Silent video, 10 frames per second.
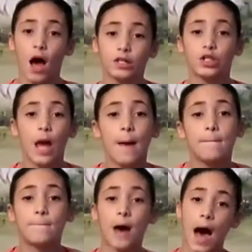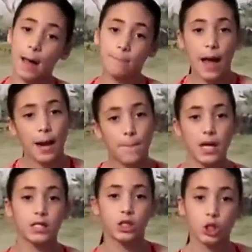watch my
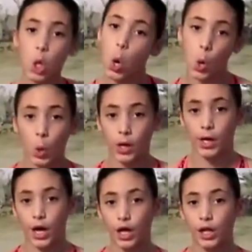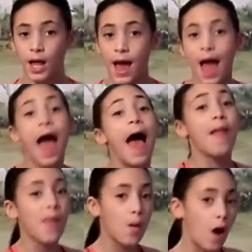backbend tutorial
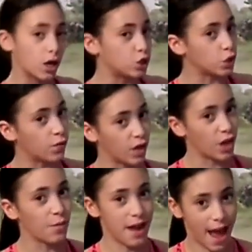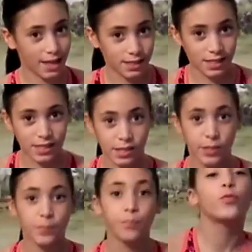and then watch this video next.
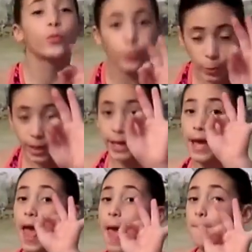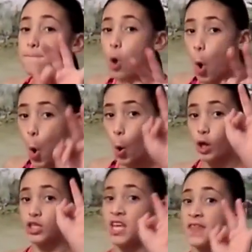Three
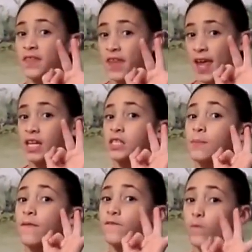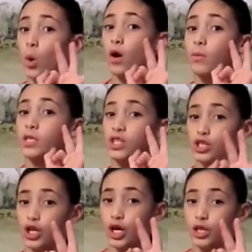important things before we
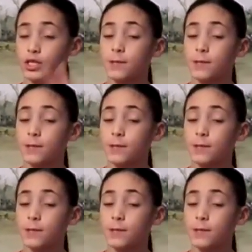start.